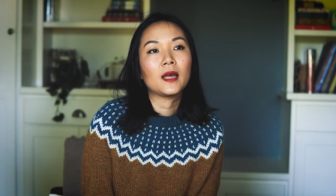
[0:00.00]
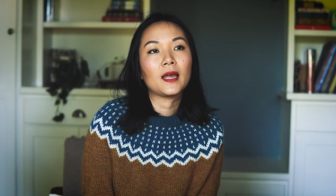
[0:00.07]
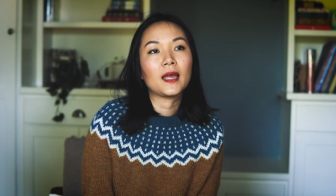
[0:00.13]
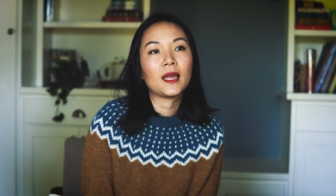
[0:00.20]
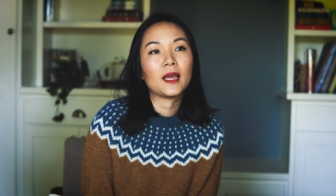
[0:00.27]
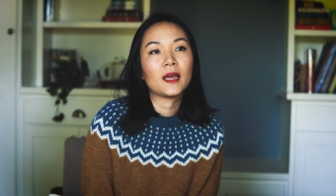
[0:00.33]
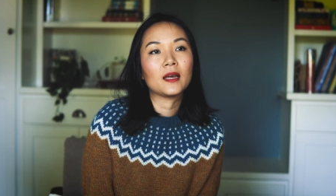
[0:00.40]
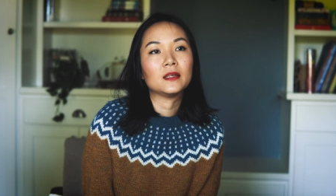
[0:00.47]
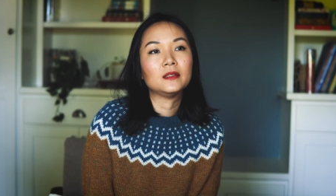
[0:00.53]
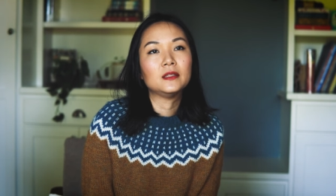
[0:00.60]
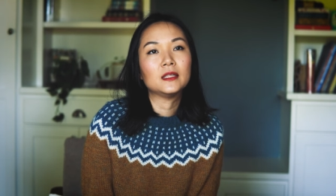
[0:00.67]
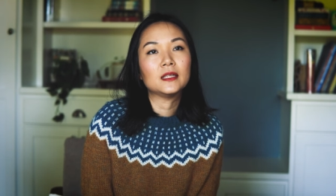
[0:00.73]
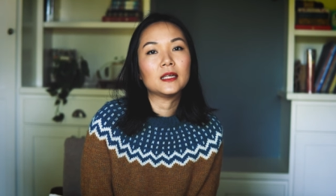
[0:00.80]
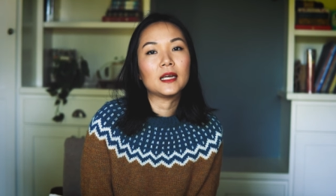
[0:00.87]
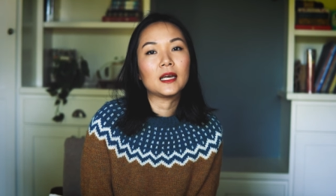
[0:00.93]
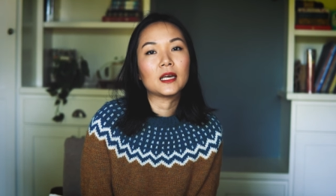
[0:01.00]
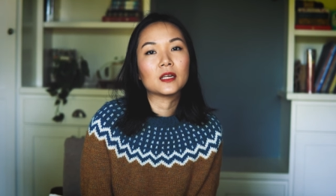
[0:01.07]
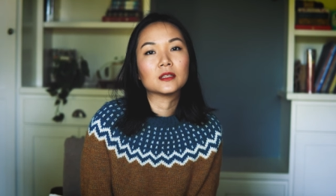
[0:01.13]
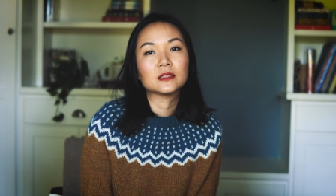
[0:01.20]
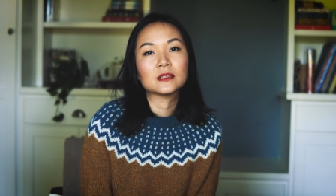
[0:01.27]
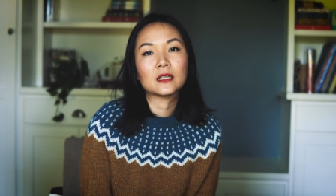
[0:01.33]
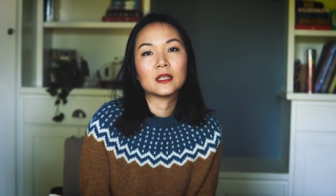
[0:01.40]
And knit at
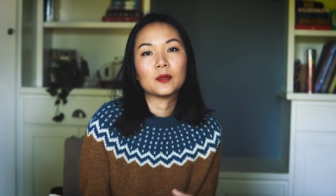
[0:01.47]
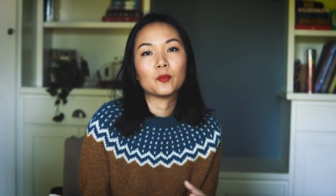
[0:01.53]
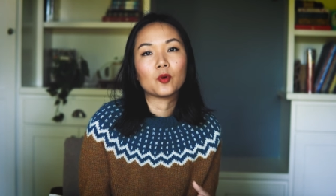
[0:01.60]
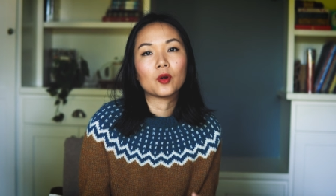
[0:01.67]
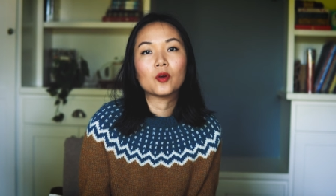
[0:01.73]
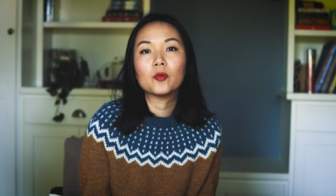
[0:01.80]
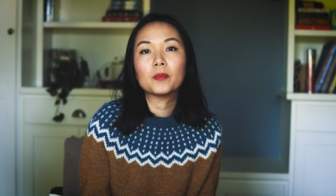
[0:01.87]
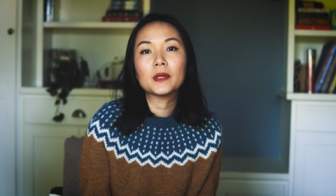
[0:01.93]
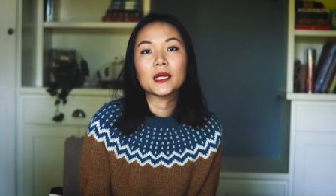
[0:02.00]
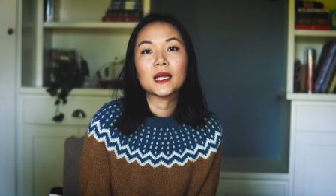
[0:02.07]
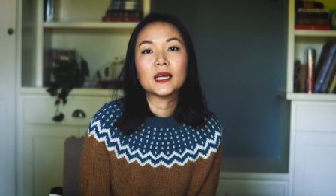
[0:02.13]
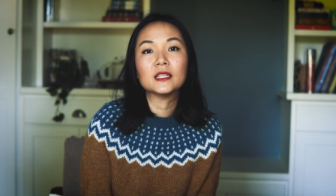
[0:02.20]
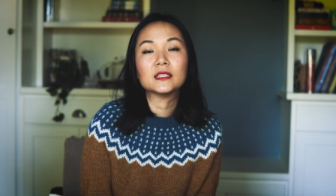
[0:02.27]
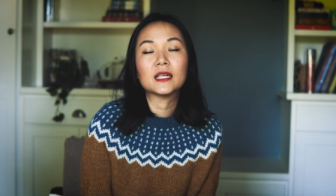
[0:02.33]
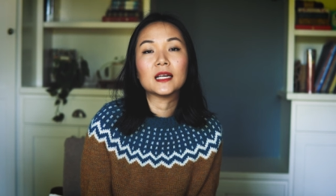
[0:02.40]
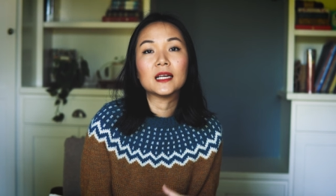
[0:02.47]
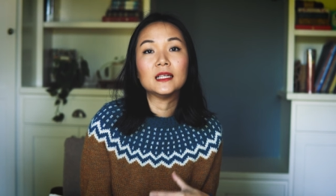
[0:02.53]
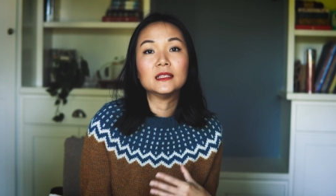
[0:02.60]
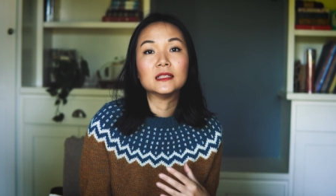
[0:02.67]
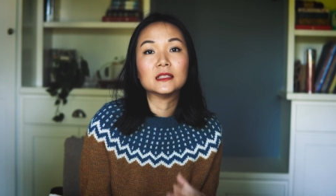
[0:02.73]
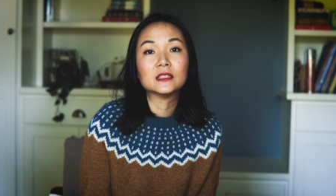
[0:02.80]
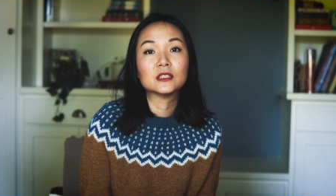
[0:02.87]
a slightly more open gauge at
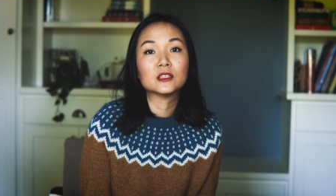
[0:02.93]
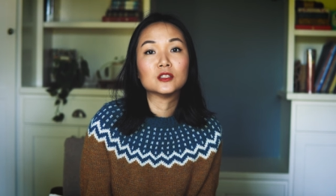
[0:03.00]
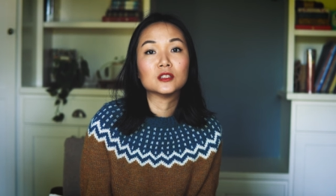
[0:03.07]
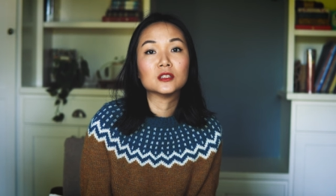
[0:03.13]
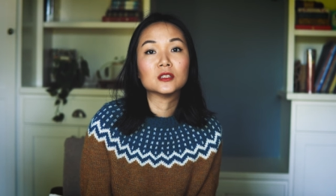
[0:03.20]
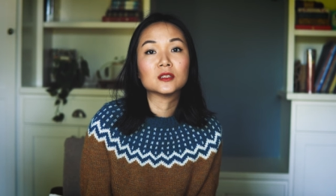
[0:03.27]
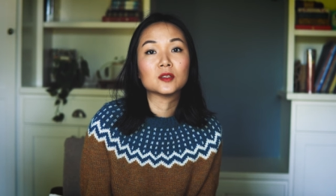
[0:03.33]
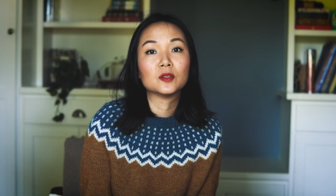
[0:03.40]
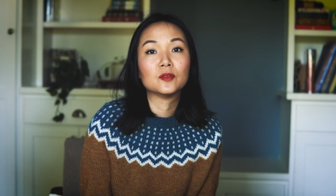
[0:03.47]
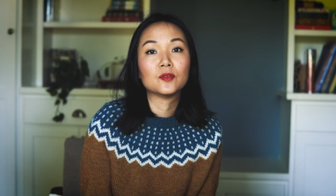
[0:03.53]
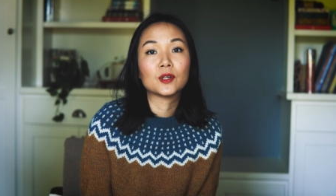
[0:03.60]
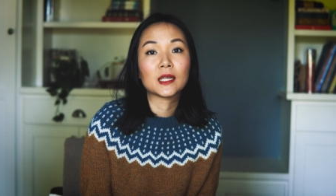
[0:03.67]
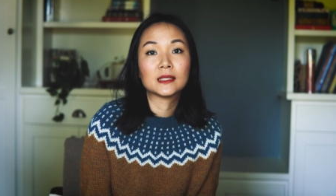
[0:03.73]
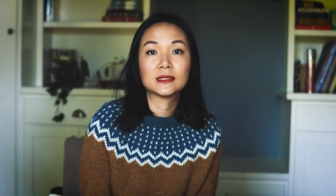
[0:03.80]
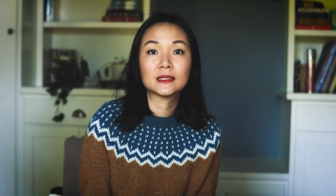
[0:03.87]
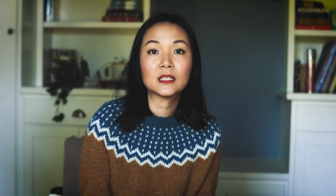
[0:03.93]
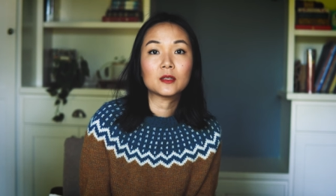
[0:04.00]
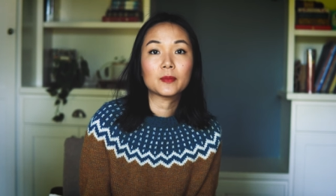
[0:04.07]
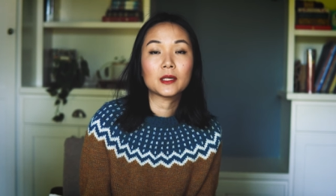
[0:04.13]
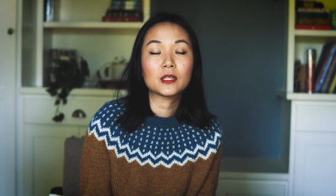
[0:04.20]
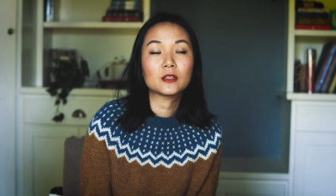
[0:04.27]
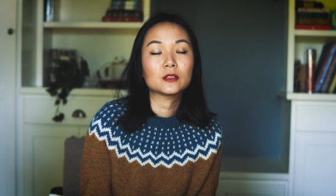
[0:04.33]
18 stitches over 10
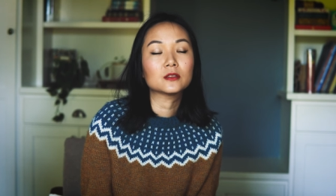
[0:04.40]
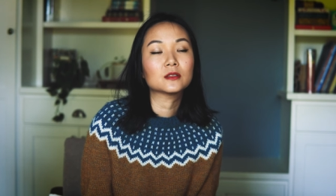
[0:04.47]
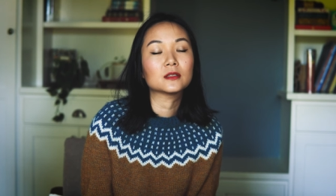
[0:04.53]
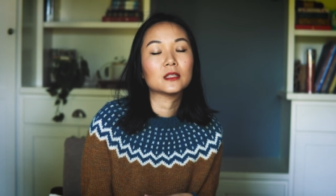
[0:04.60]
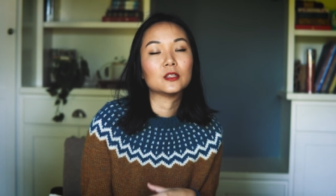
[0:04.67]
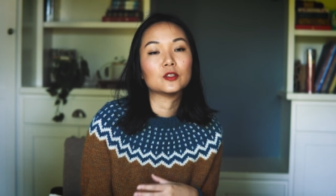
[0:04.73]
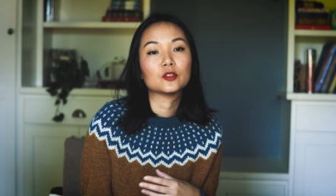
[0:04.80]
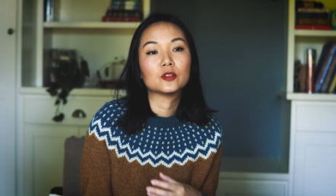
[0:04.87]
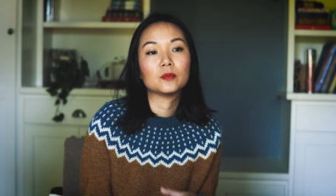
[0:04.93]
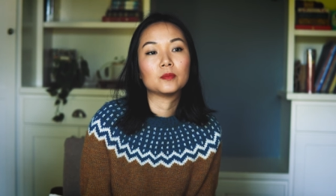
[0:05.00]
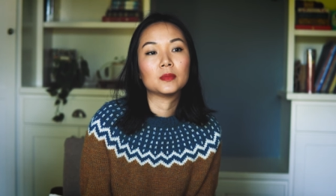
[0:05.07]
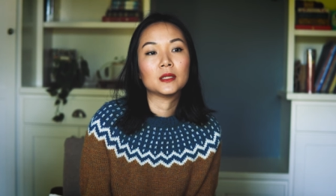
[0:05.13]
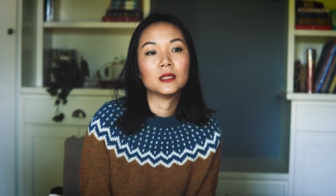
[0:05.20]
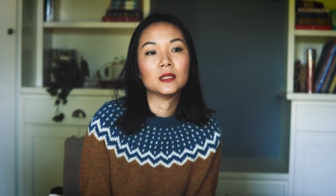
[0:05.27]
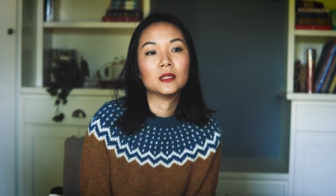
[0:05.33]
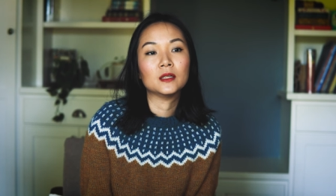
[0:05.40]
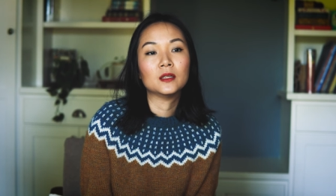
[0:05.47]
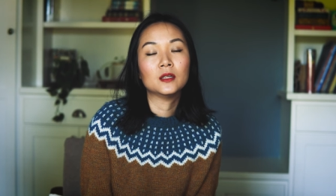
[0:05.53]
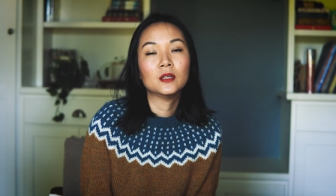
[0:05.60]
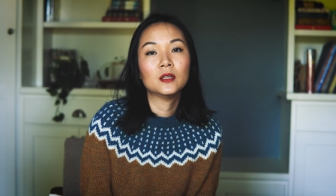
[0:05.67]
centimeters. It should be